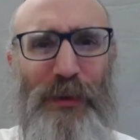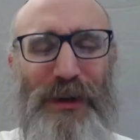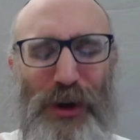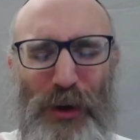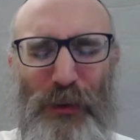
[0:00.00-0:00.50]

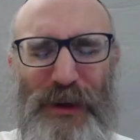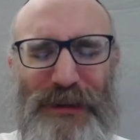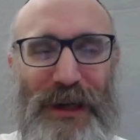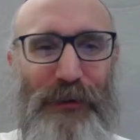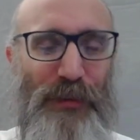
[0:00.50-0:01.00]

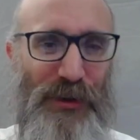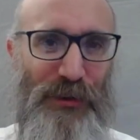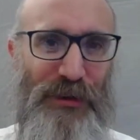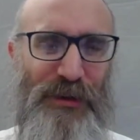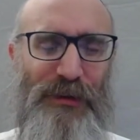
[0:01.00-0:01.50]
always have
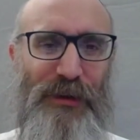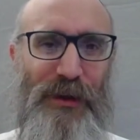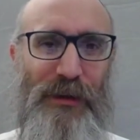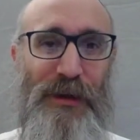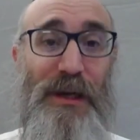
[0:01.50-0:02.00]
opportunities to
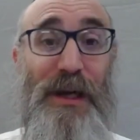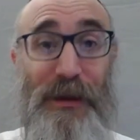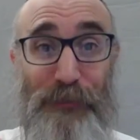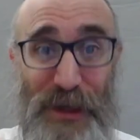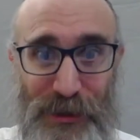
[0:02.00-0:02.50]
learn.
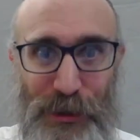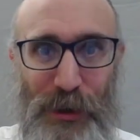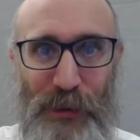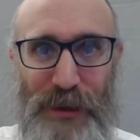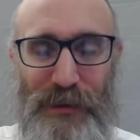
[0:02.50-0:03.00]
And by
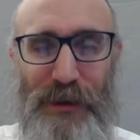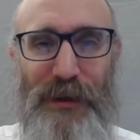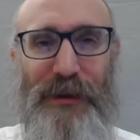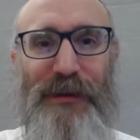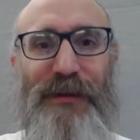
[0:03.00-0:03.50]
knowing
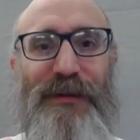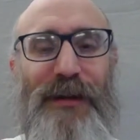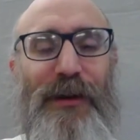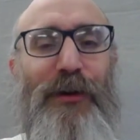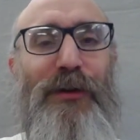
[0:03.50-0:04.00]
that this
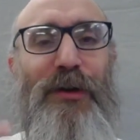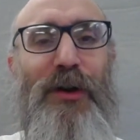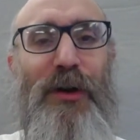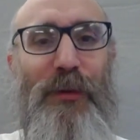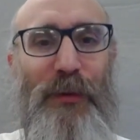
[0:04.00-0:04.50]
is an
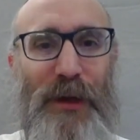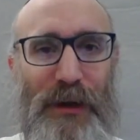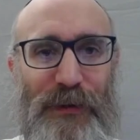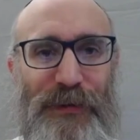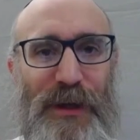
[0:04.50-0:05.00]

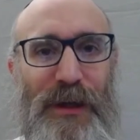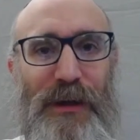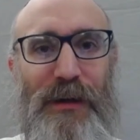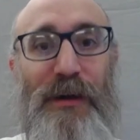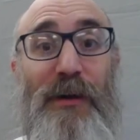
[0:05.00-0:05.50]
ongoing
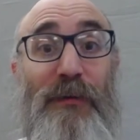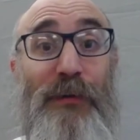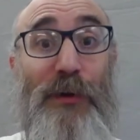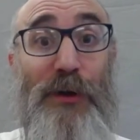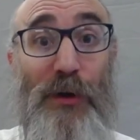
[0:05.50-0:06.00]
thing
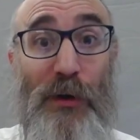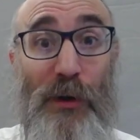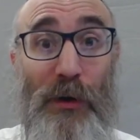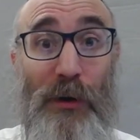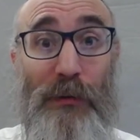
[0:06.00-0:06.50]
for
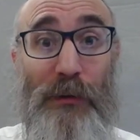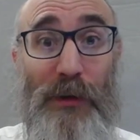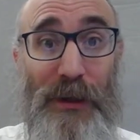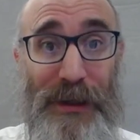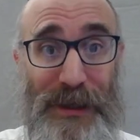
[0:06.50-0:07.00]
your
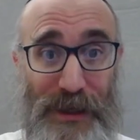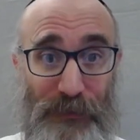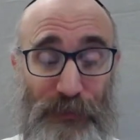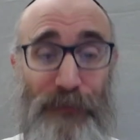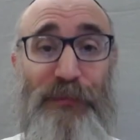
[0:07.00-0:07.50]
whole
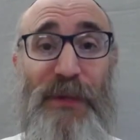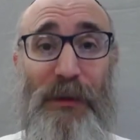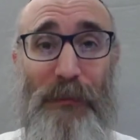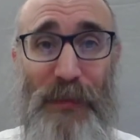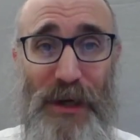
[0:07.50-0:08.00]
life.
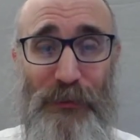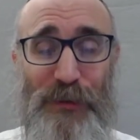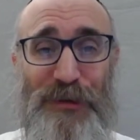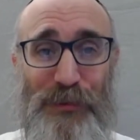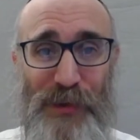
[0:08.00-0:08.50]
Man
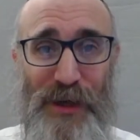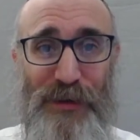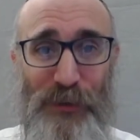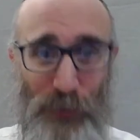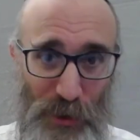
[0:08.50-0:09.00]
was
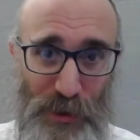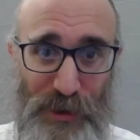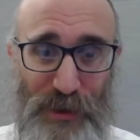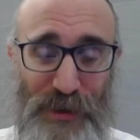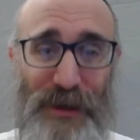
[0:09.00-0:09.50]
created to
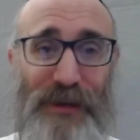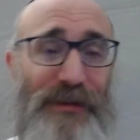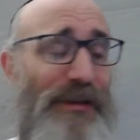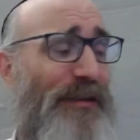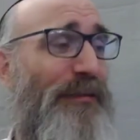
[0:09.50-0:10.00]
work. It
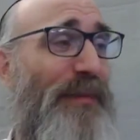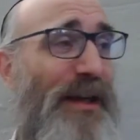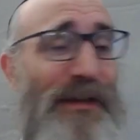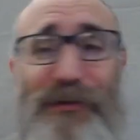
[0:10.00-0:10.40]
doesn't mean to